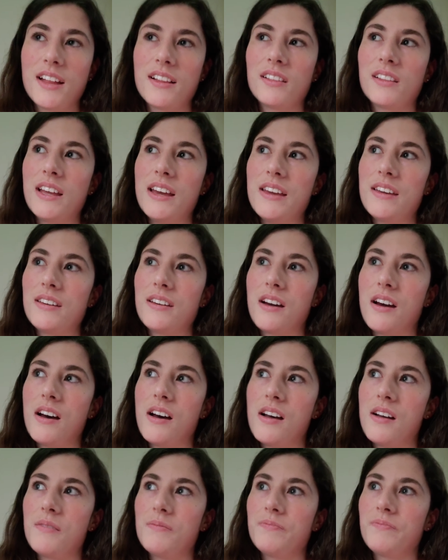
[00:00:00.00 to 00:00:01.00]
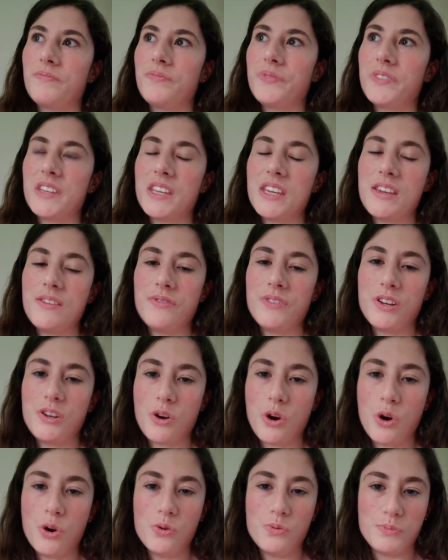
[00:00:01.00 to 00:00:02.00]
Like um
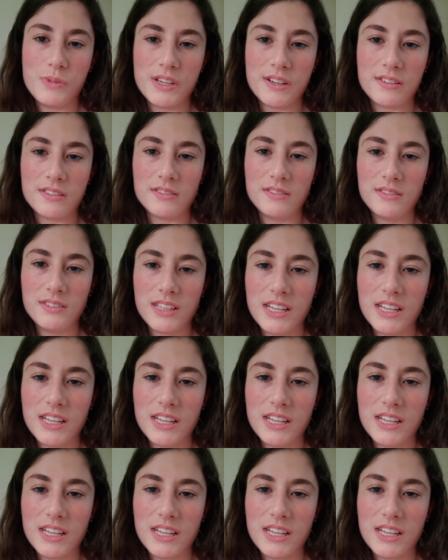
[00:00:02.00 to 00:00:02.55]
even oatmeal,